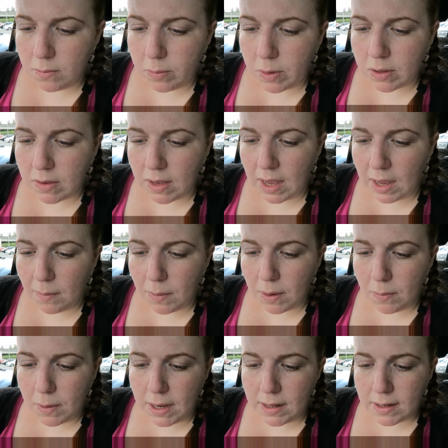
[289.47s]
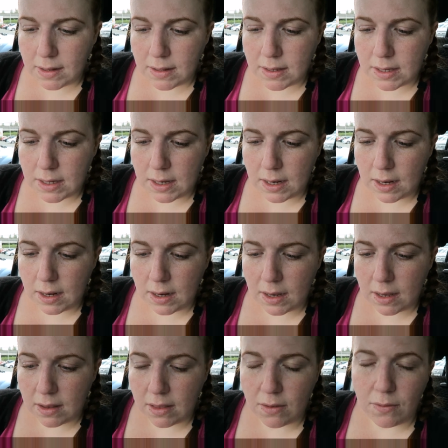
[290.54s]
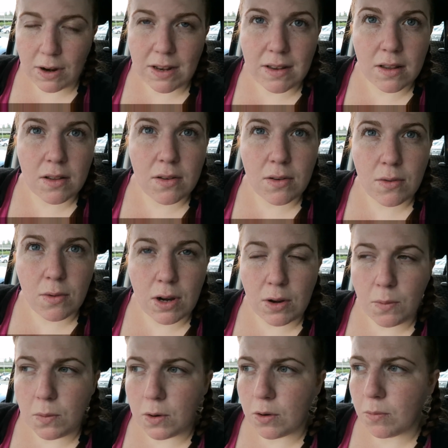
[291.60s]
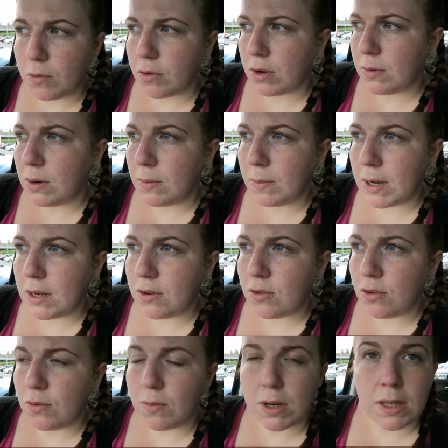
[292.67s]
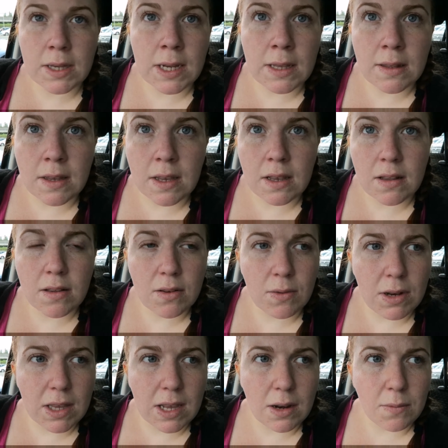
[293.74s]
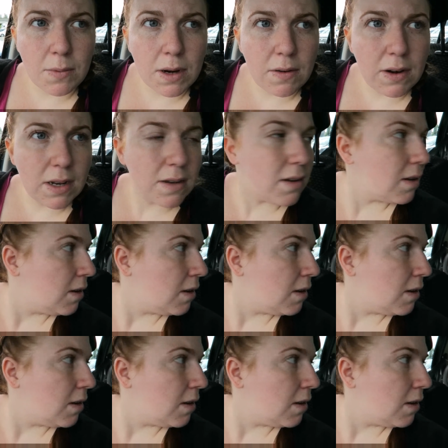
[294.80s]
but I will wait until the rest is quite warm, so I will wait to know what size he is when he can wear it.